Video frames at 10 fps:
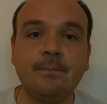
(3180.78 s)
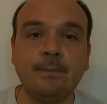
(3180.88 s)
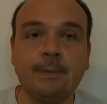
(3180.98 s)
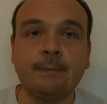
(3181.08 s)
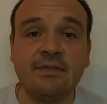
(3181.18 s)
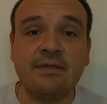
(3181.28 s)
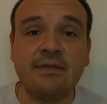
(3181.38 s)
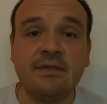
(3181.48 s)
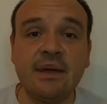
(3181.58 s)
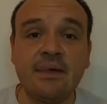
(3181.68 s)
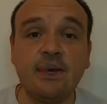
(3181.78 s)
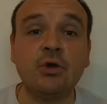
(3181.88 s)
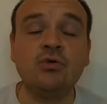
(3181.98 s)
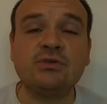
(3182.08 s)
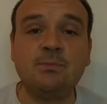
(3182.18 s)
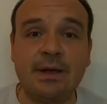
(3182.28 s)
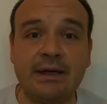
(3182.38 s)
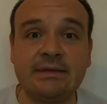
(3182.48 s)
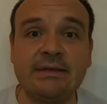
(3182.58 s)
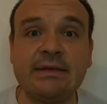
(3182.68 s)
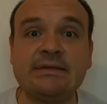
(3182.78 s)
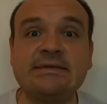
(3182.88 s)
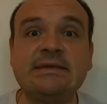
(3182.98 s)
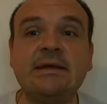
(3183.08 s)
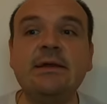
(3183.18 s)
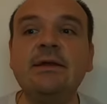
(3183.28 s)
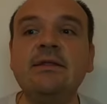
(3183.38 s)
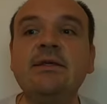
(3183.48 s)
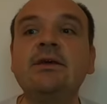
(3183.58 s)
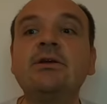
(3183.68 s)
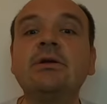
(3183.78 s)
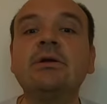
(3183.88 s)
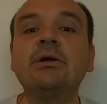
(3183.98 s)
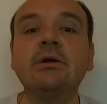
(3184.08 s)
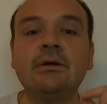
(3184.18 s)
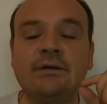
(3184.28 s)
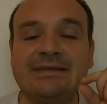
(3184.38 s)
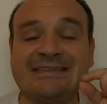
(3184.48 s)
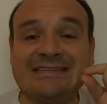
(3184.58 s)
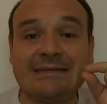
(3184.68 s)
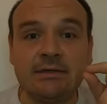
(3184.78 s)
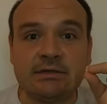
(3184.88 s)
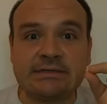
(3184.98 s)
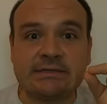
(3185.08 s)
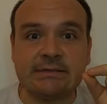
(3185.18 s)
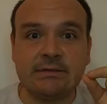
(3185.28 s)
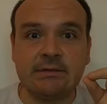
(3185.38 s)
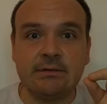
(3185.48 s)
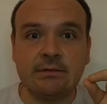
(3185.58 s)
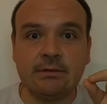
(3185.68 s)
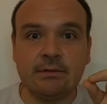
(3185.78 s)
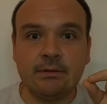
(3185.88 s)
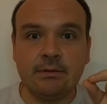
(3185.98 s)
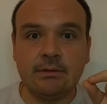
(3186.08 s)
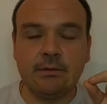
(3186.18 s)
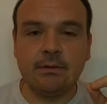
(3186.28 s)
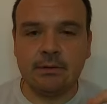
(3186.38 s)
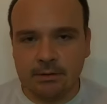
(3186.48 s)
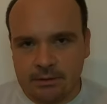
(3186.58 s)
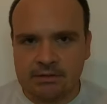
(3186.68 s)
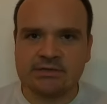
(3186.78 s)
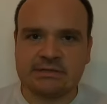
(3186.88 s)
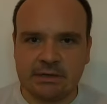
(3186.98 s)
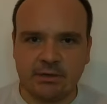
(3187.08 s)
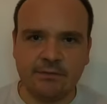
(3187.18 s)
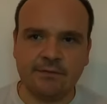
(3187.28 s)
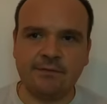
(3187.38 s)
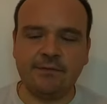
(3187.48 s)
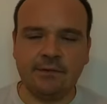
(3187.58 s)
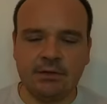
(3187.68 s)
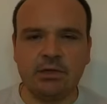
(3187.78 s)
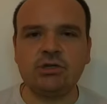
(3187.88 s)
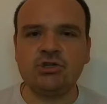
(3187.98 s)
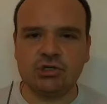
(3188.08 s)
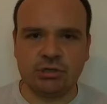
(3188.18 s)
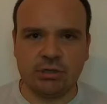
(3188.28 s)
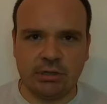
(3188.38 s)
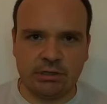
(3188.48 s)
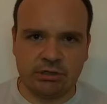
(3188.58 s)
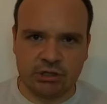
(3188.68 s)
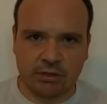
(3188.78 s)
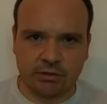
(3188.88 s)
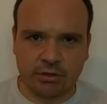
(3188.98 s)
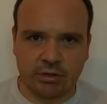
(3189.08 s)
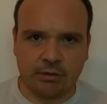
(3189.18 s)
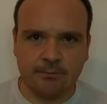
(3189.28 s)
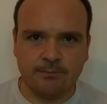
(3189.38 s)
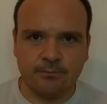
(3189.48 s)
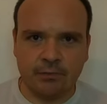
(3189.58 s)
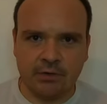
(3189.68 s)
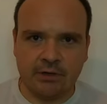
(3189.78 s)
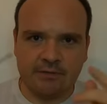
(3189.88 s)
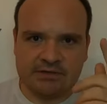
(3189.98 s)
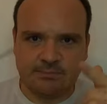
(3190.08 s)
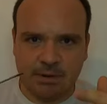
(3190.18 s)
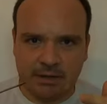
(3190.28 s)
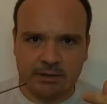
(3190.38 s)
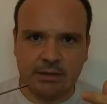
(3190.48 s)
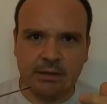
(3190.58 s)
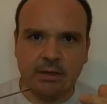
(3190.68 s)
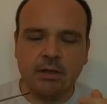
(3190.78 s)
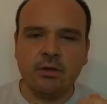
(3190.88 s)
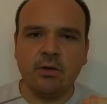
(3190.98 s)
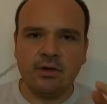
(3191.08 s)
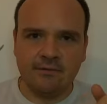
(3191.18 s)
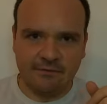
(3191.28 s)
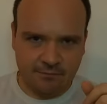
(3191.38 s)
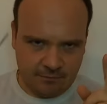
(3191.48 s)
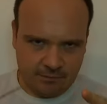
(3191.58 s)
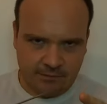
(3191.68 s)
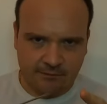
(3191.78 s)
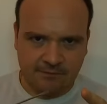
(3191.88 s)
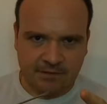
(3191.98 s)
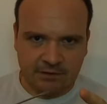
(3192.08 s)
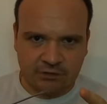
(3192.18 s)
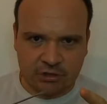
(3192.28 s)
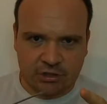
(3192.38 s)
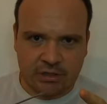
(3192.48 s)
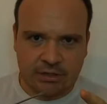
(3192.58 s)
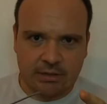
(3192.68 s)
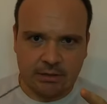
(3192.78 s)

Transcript: the thing that that goes bad is their seals inside of each injector you have its body you have the filter